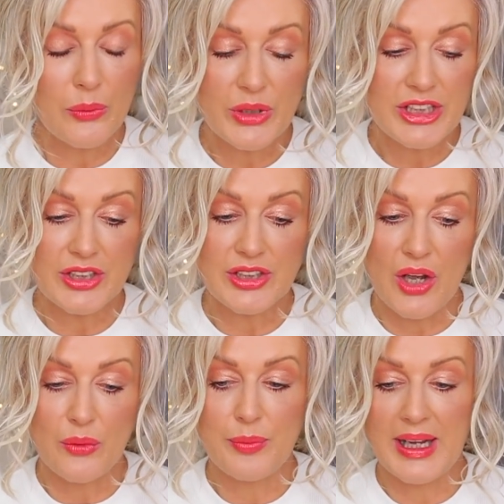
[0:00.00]
We don't
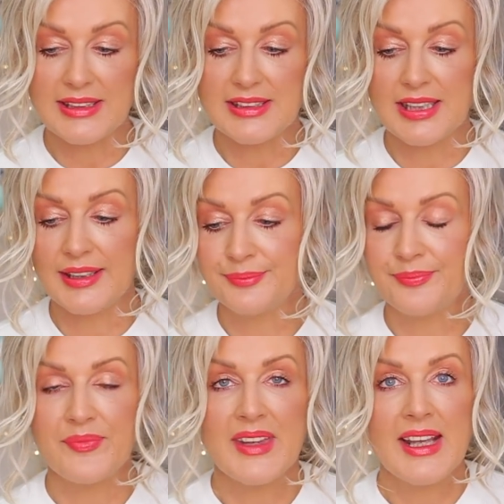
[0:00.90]
know, but
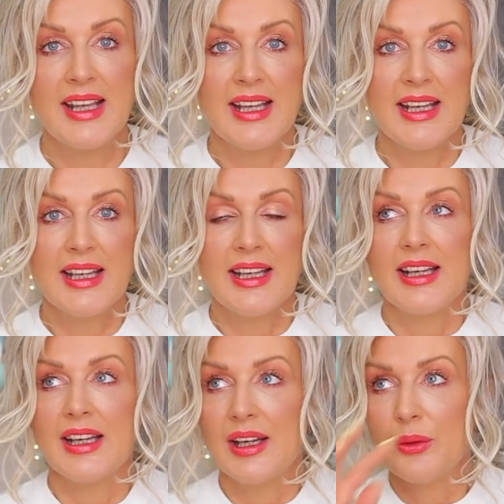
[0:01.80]

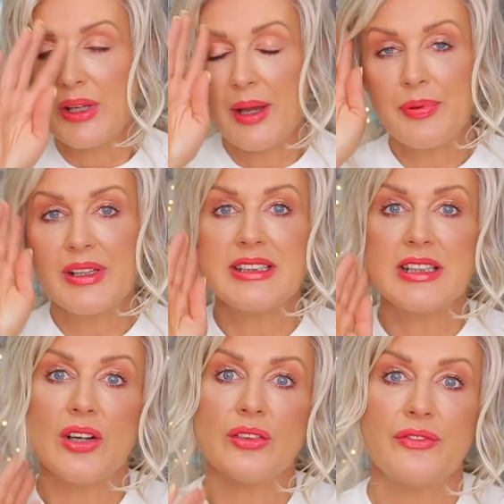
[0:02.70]
we are
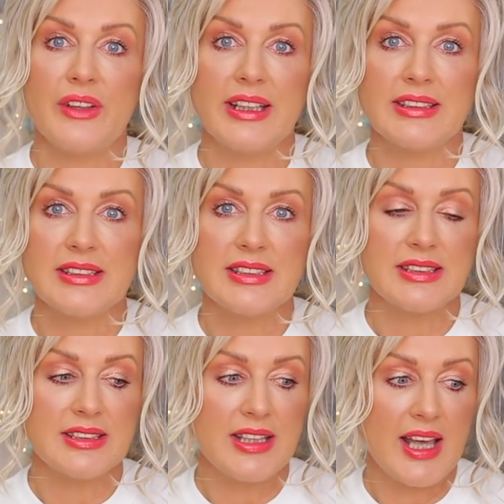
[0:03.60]
pretty
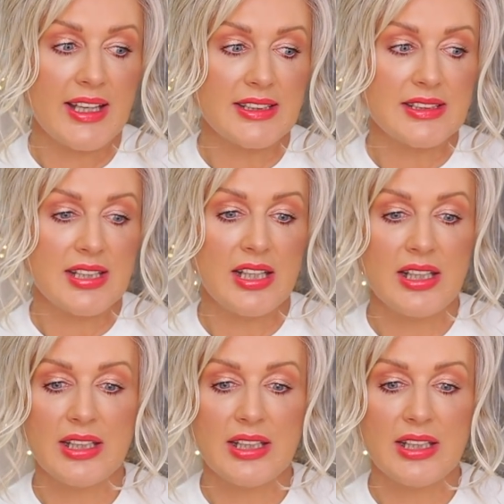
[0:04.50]
convinced that